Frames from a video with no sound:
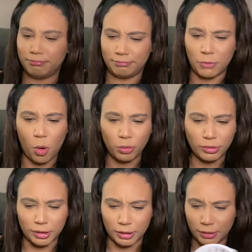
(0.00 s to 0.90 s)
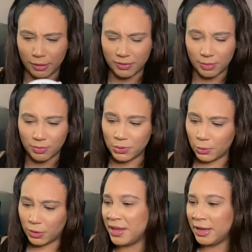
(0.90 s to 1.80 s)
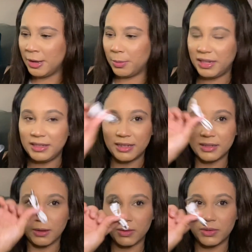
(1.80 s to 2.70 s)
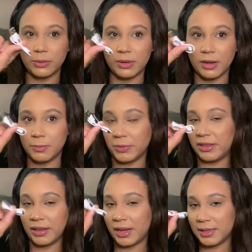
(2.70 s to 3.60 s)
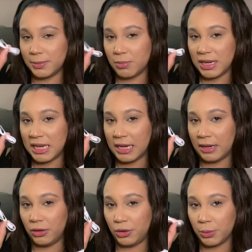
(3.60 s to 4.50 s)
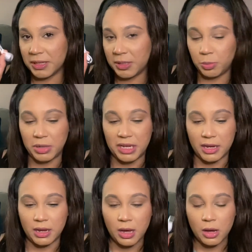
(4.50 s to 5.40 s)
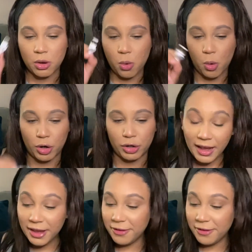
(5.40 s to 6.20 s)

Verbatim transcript: holder of some sort, but it does also come with a mini USB cord. I